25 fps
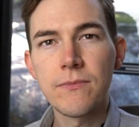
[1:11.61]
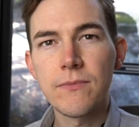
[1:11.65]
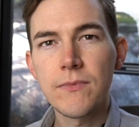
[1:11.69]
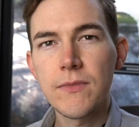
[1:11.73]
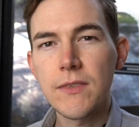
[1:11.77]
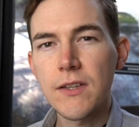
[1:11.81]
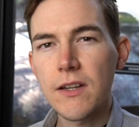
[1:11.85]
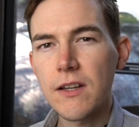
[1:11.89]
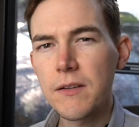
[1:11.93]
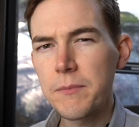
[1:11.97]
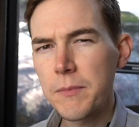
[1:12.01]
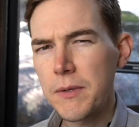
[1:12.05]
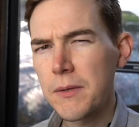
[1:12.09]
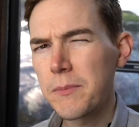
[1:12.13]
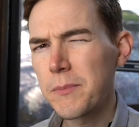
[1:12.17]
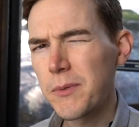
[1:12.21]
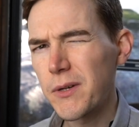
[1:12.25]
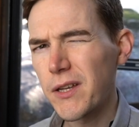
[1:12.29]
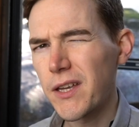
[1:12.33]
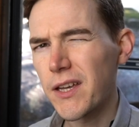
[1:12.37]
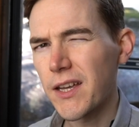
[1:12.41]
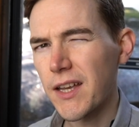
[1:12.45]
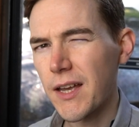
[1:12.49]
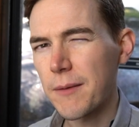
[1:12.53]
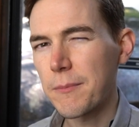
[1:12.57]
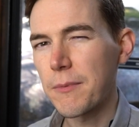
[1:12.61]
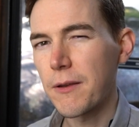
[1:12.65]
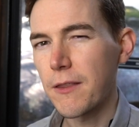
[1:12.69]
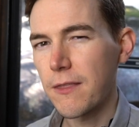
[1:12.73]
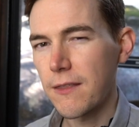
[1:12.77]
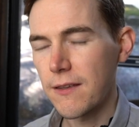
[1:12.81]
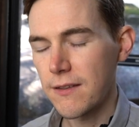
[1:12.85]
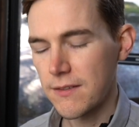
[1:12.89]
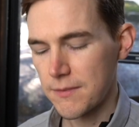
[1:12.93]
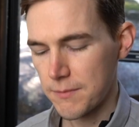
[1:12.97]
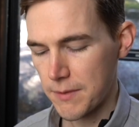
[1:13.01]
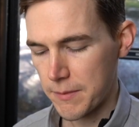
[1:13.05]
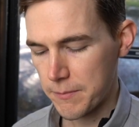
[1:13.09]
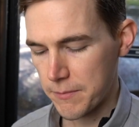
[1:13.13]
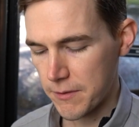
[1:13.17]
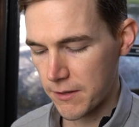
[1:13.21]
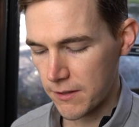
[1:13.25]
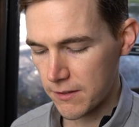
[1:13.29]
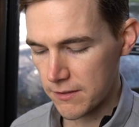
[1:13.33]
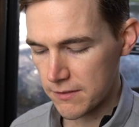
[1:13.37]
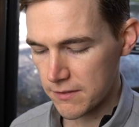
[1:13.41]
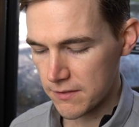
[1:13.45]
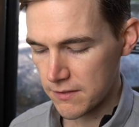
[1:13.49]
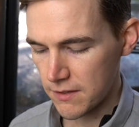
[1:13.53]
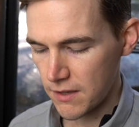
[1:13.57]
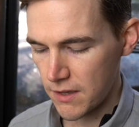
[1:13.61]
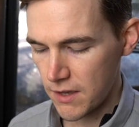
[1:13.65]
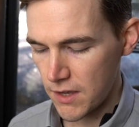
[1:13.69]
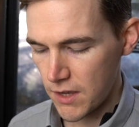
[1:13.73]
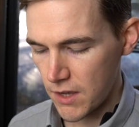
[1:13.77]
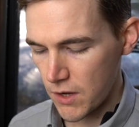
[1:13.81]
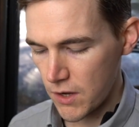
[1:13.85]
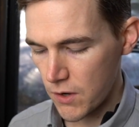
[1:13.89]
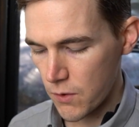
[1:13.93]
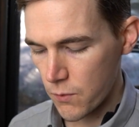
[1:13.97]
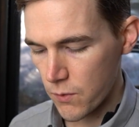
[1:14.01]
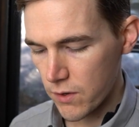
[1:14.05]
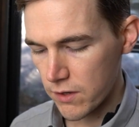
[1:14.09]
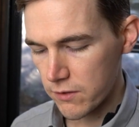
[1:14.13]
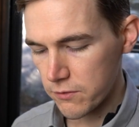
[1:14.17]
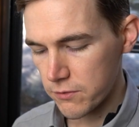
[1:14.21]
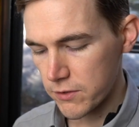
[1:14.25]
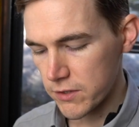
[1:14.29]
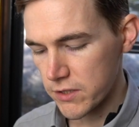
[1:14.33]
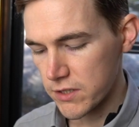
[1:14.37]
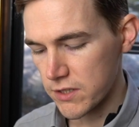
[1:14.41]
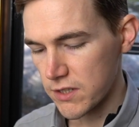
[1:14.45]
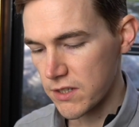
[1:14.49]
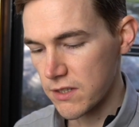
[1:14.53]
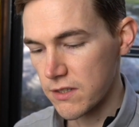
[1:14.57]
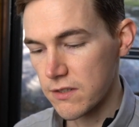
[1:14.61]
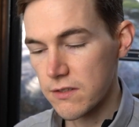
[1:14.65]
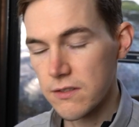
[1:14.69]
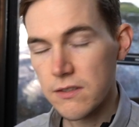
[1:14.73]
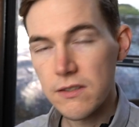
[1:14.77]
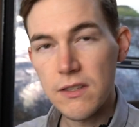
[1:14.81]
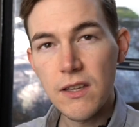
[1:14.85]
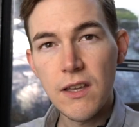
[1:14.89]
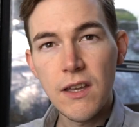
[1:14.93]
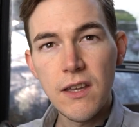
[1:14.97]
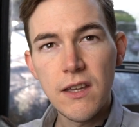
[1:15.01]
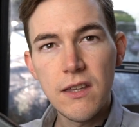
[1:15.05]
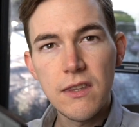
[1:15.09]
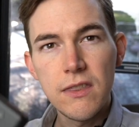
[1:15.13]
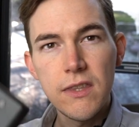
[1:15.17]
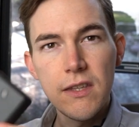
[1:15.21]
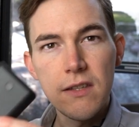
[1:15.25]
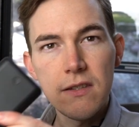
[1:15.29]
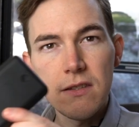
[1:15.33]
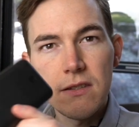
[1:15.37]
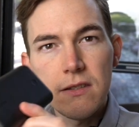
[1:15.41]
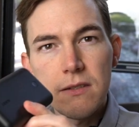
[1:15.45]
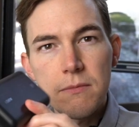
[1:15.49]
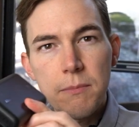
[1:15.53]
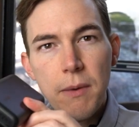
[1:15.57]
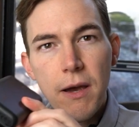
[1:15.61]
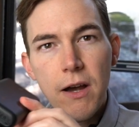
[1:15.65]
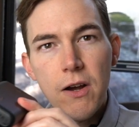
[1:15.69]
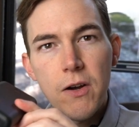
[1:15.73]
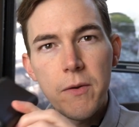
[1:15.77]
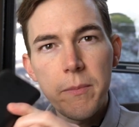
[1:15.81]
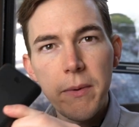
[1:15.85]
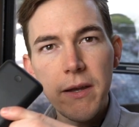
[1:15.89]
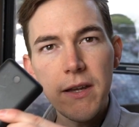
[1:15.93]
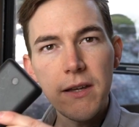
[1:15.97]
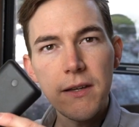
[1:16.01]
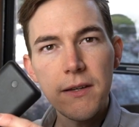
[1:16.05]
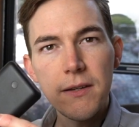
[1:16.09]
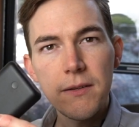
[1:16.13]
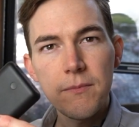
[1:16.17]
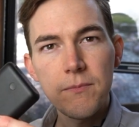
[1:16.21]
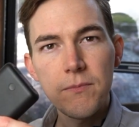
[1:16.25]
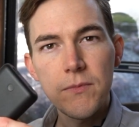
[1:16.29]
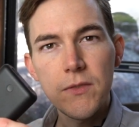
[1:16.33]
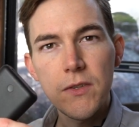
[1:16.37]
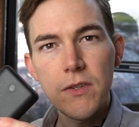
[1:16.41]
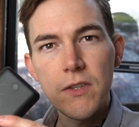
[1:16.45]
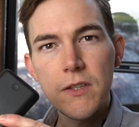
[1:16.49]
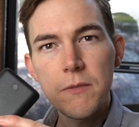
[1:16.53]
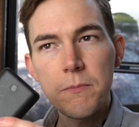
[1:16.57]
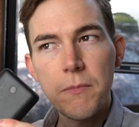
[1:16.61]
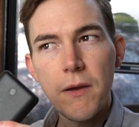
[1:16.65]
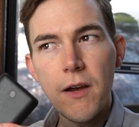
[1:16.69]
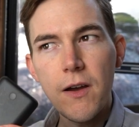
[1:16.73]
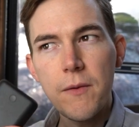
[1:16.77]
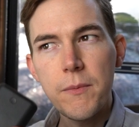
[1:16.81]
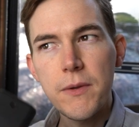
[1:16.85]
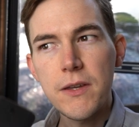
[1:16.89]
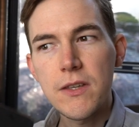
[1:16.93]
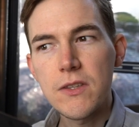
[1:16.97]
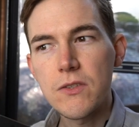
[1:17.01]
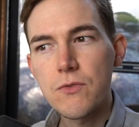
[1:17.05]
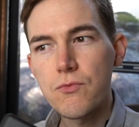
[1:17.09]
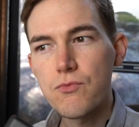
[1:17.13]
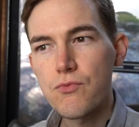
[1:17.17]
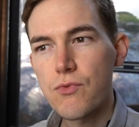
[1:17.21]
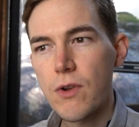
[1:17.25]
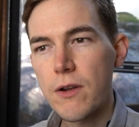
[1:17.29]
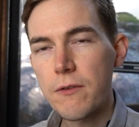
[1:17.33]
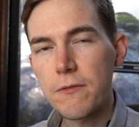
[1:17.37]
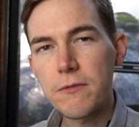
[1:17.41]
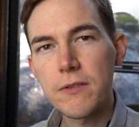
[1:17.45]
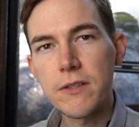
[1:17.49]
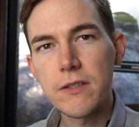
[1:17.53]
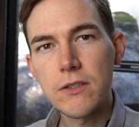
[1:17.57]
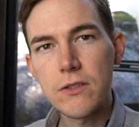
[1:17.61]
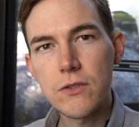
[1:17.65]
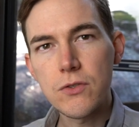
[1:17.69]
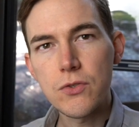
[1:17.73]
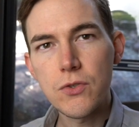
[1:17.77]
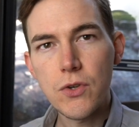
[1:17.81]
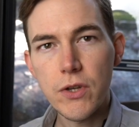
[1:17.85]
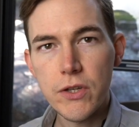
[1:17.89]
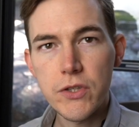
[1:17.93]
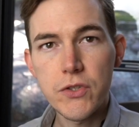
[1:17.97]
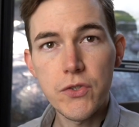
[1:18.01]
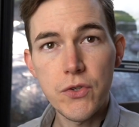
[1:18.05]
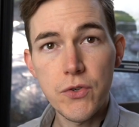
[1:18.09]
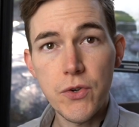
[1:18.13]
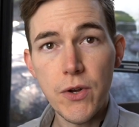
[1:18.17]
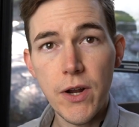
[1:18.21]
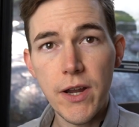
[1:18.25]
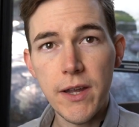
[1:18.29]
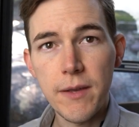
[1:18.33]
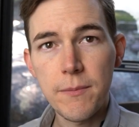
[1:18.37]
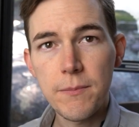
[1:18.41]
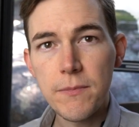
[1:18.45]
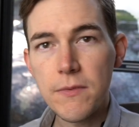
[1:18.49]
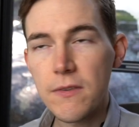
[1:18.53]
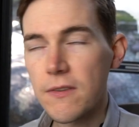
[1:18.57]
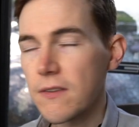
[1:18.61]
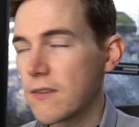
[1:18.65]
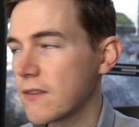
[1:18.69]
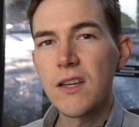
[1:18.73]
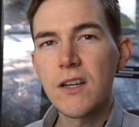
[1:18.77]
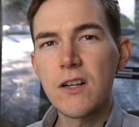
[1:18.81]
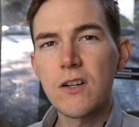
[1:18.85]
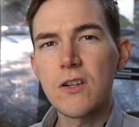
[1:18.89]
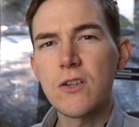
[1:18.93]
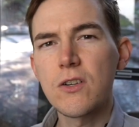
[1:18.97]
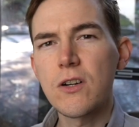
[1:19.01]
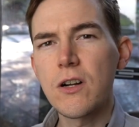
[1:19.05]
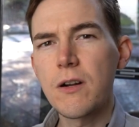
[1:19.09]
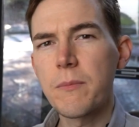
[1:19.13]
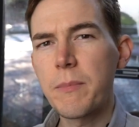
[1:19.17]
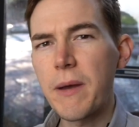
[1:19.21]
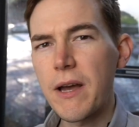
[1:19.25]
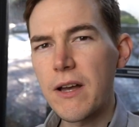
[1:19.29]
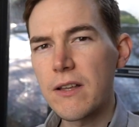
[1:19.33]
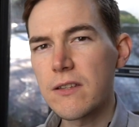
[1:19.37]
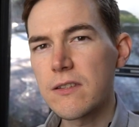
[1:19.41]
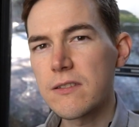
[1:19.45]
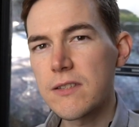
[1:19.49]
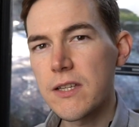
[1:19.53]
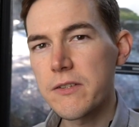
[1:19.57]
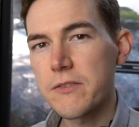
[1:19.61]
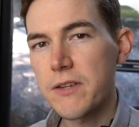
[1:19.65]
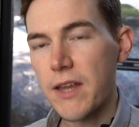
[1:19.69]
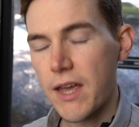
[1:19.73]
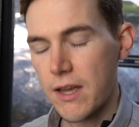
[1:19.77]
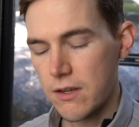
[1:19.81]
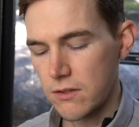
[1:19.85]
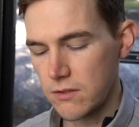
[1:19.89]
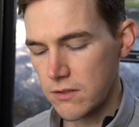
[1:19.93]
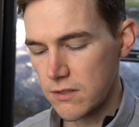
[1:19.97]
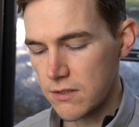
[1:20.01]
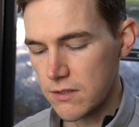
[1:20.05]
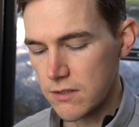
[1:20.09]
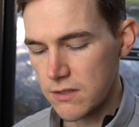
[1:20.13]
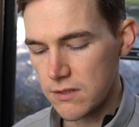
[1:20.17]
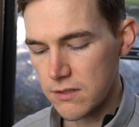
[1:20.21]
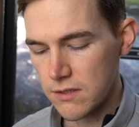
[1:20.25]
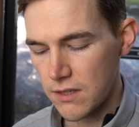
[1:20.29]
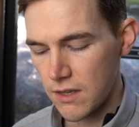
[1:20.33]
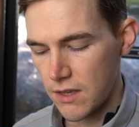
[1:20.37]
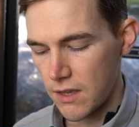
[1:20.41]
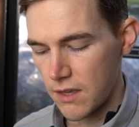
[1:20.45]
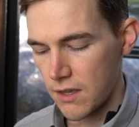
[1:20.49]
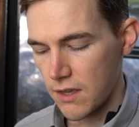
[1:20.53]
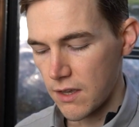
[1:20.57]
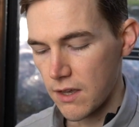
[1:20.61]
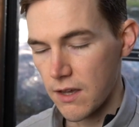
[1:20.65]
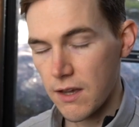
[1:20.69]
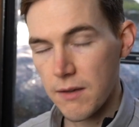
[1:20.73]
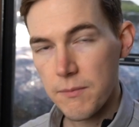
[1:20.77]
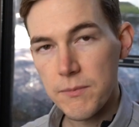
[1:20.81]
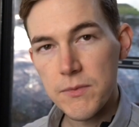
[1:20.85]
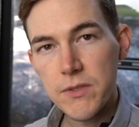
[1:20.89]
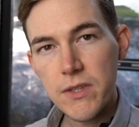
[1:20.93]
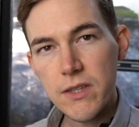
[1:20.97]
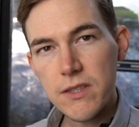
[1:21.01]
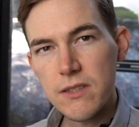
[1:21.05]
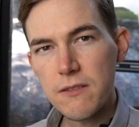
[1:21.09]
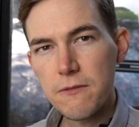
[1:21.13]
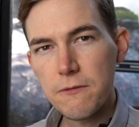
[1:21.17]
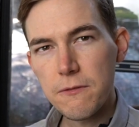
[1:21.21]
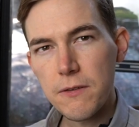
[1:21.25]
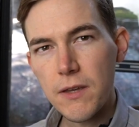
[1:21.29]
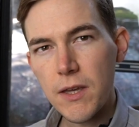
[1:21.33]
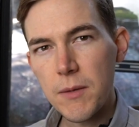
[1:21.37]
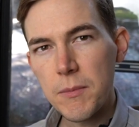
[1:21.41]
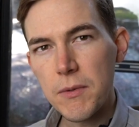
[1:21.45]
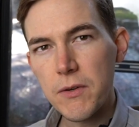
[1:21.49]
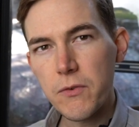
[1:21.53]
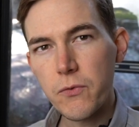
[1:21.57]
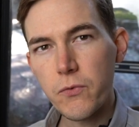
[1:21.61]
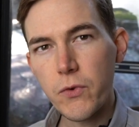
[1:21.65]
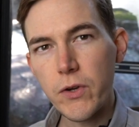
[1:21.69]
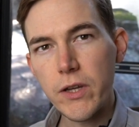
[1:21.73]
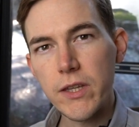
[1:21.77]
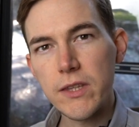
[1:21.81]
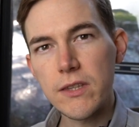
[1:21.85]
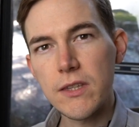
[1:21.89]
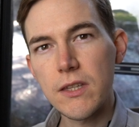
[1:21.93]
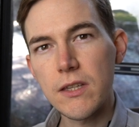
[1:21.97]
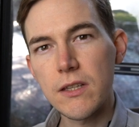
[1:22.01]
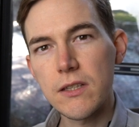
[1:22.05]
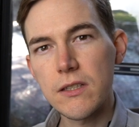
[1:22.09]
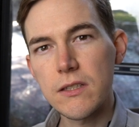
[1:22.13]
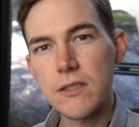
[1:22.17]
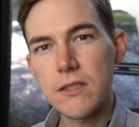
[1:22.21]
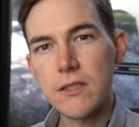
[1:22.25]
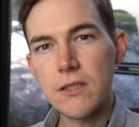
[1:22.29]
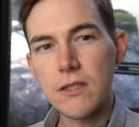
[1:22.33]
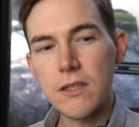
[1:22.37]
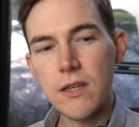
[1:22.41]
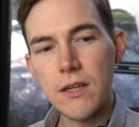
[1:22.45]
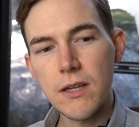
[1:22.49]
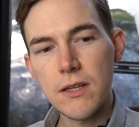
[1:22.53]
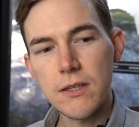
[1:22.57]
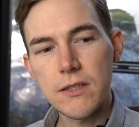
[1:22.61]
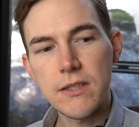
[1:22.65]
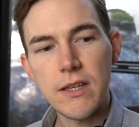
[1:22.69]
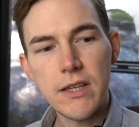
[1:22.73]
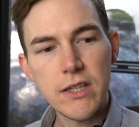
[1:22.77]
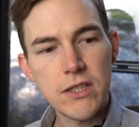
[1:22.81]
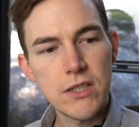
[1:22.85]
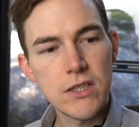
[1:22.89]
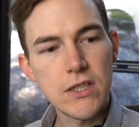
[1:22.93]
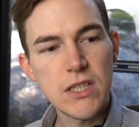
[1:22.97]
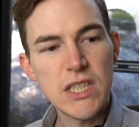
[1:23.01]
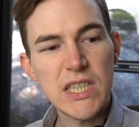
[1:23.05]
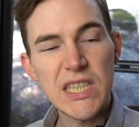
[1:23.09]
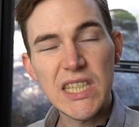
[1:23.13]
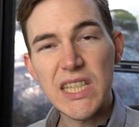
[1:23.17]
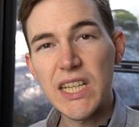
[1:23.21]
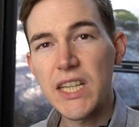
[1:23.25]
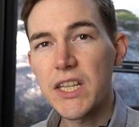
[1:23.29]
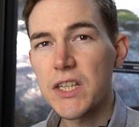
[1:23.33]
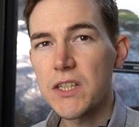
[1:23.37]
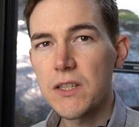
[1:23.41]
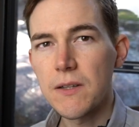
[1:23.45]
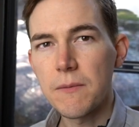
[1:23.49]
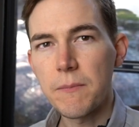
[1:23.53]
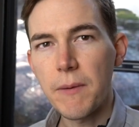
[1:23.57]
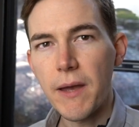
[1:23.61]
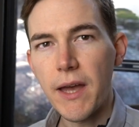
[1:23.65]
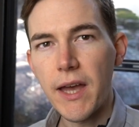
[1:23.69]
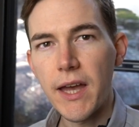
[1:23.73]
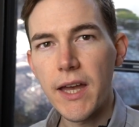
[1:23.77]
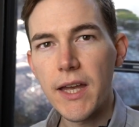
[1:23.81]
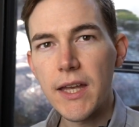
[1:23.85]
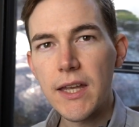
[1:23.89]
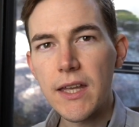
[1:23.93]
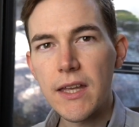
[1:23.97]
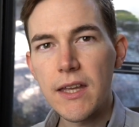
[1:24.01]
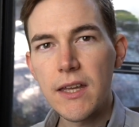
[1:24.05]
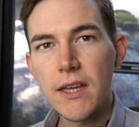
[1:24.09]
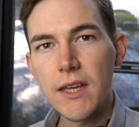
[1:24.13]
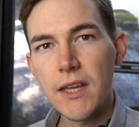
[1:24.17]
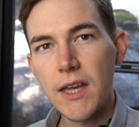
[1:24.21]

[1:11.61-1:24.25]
So I'm going to be putting a couple of things in my pockets, one of which is this power bank. So this power bank is roughly 200 grams or about 7 ounces. So that's a fair bit of weight that is actually just sitting in your bag.